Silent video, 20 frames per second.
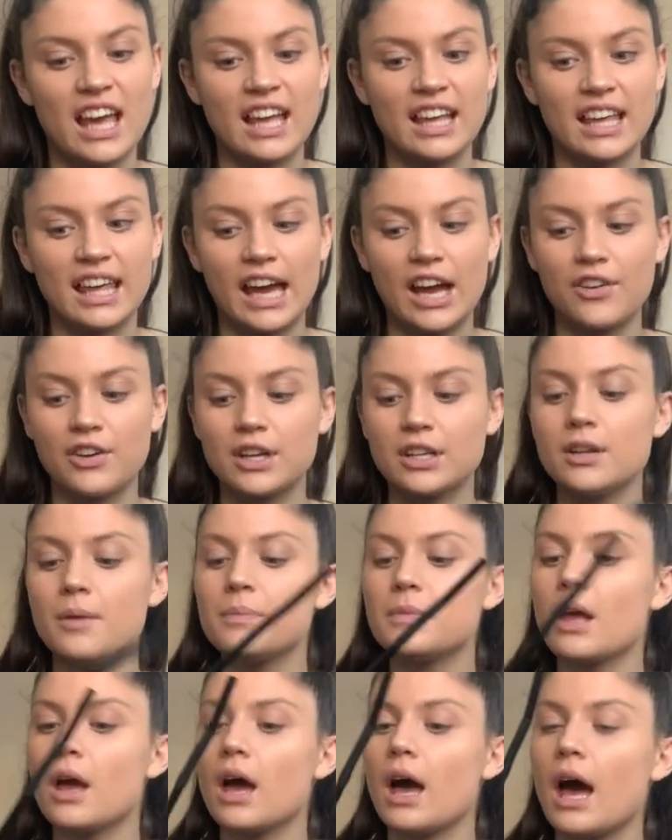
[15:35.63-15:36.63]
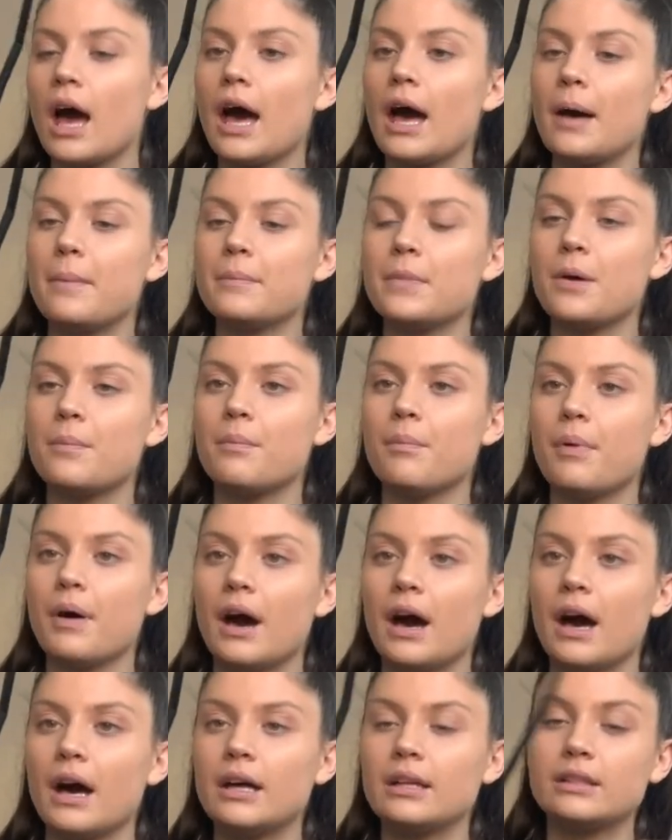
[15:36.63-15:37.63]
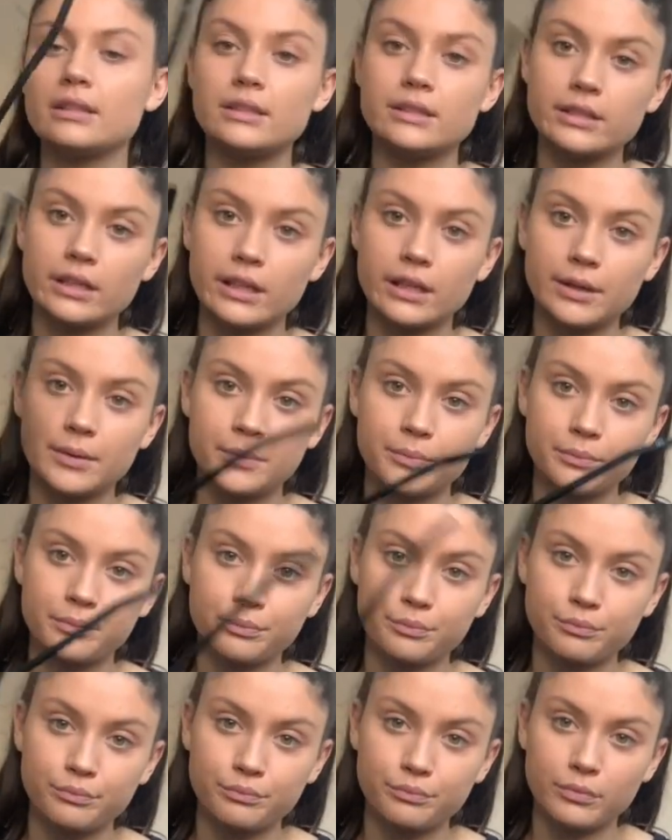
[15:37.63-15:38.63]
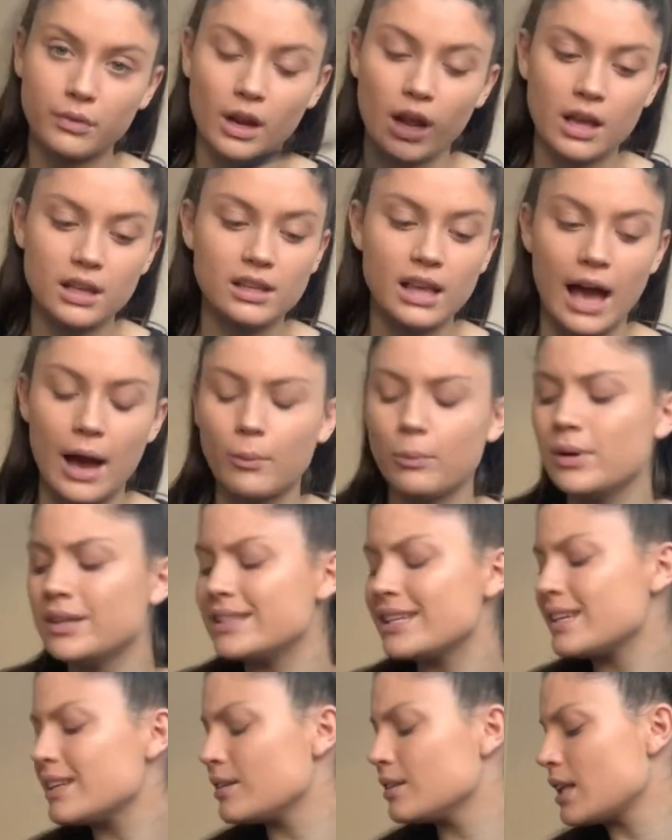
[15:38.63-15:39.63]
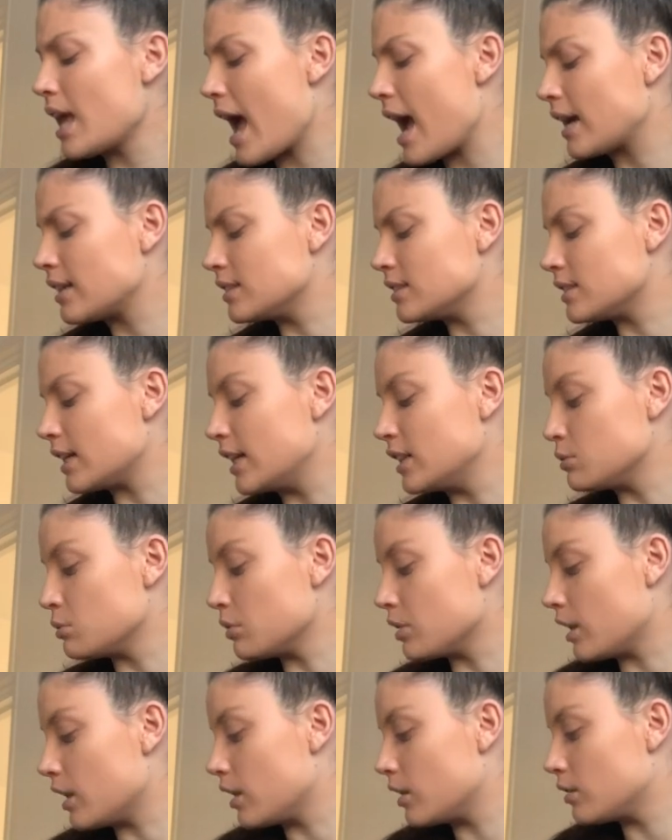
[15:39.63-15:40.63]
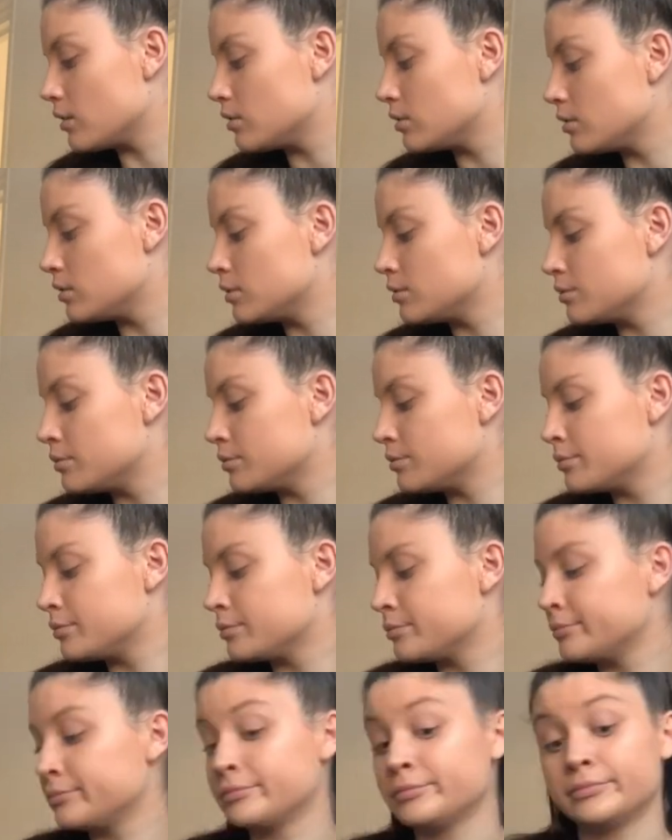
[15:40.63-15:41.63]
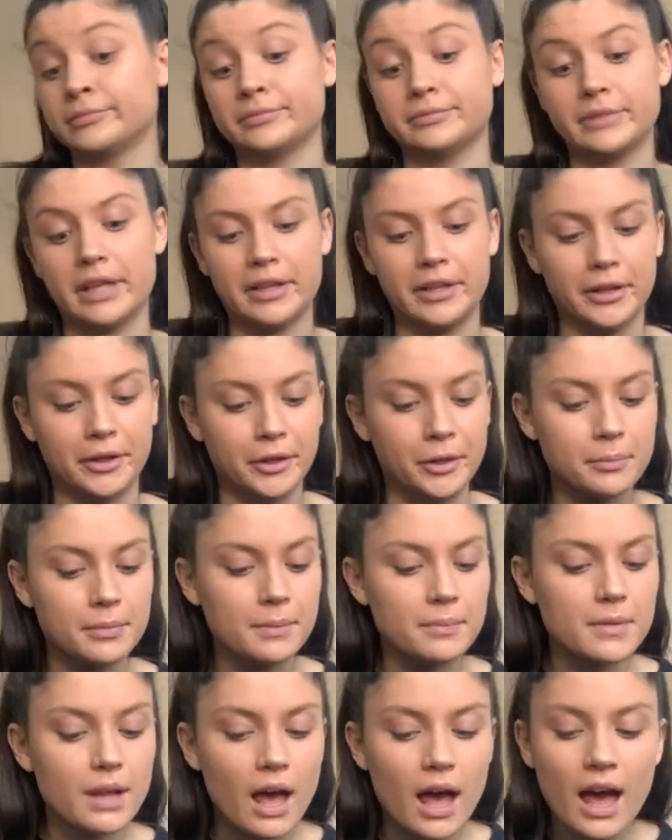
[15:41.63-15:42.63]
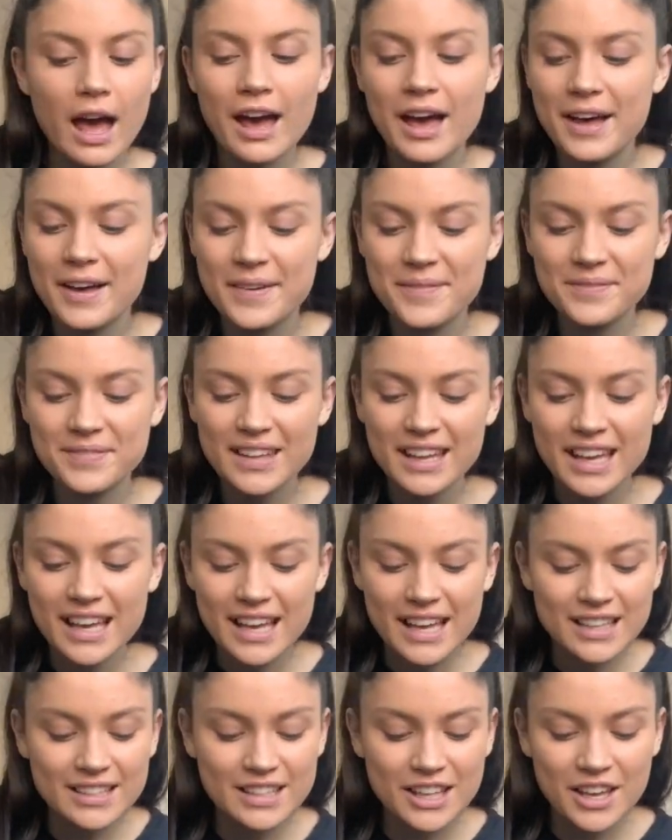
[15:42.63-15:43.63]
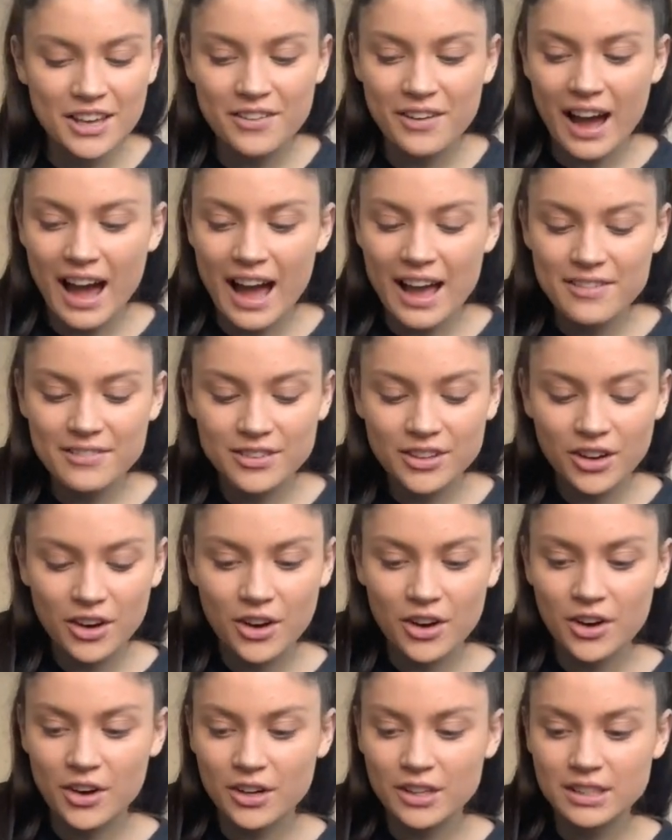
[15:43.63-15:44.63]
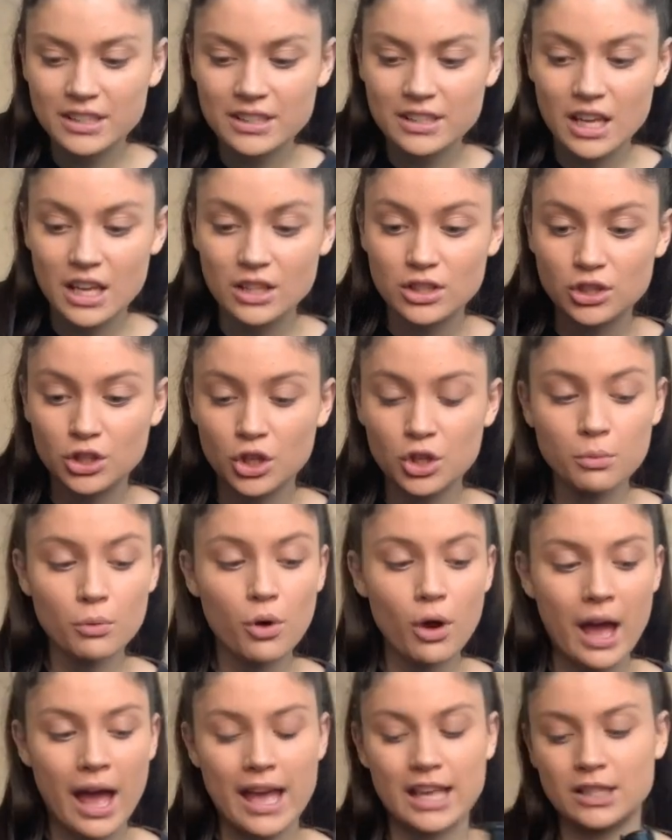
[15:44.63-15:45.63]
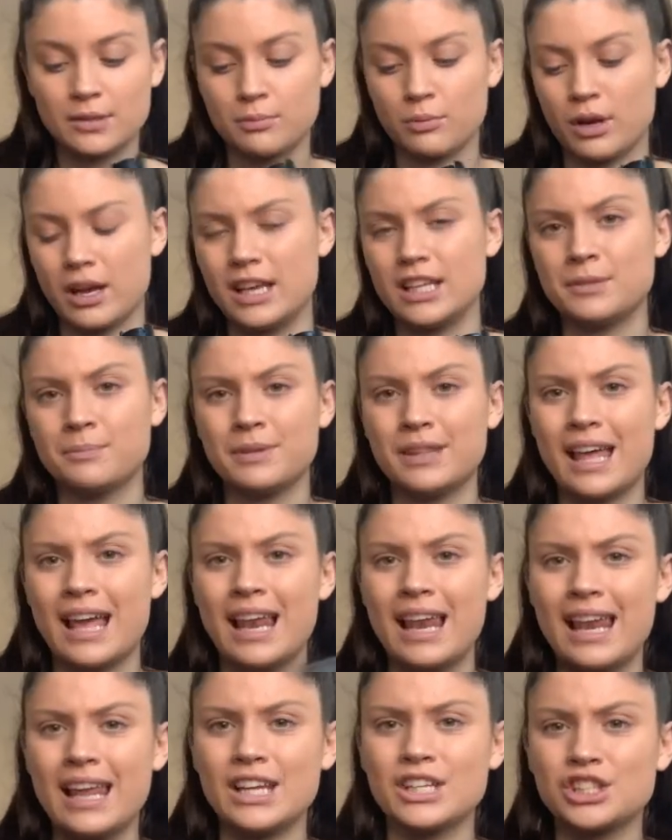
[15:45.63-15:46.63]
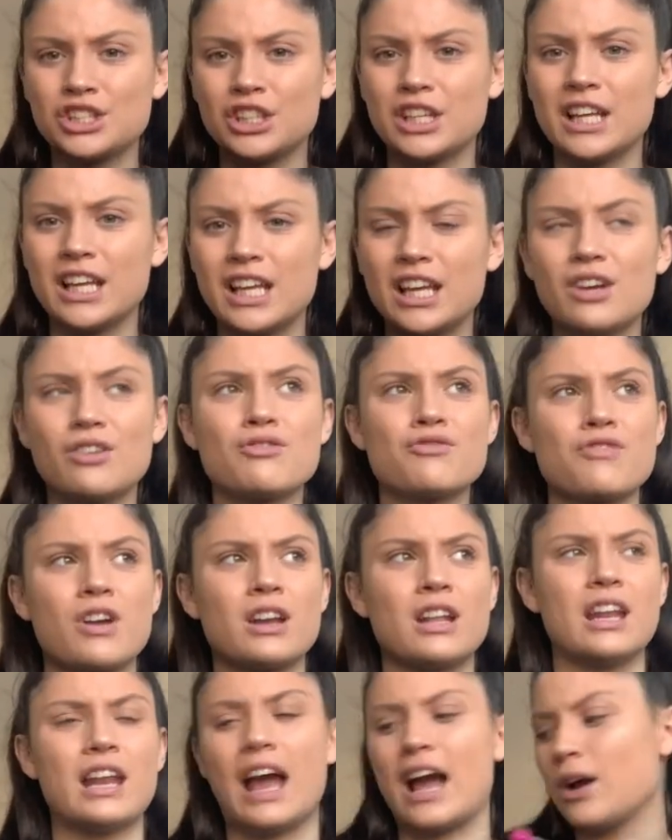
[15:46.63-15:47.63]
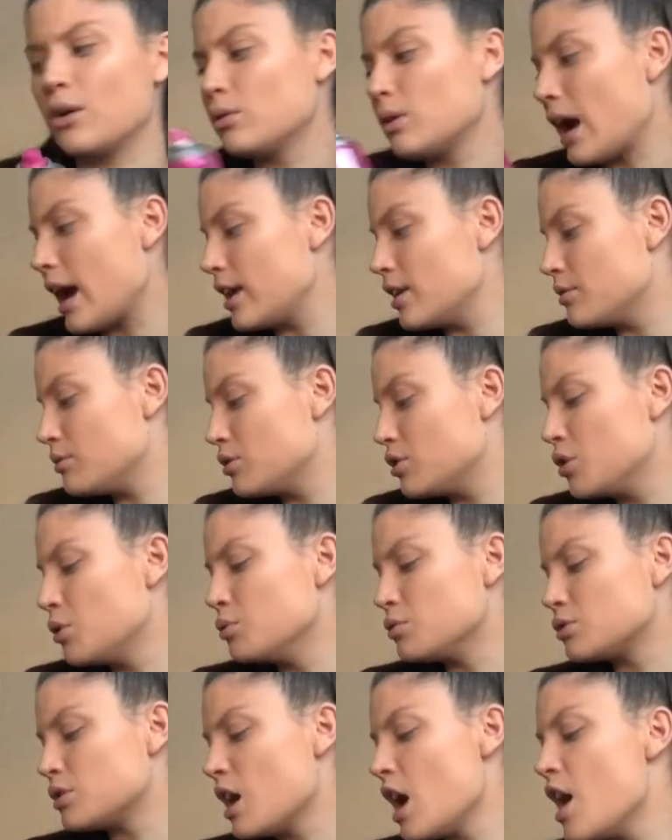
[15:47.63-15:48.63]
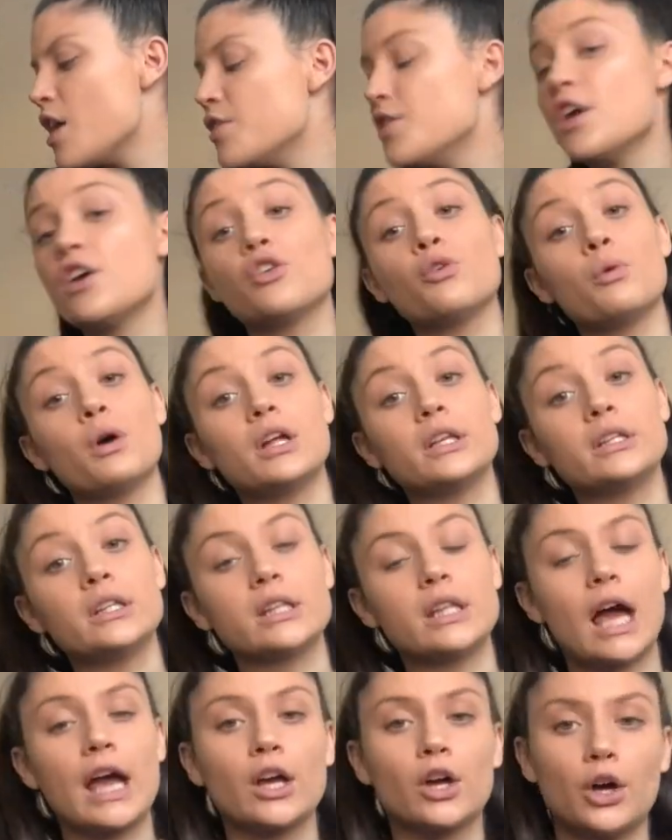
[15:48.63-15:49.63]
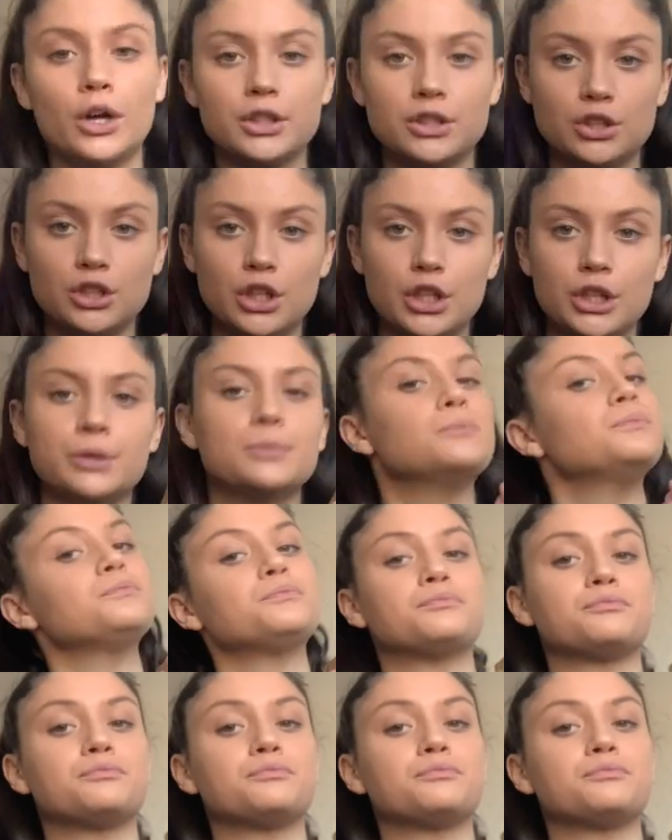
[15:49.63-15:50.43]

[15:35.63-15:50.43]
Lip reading: Karen. But yeah, we did an exercise with it. Anywho, so I've got two more hairsprays, but they're literally running out. I used, the other one that I got is new.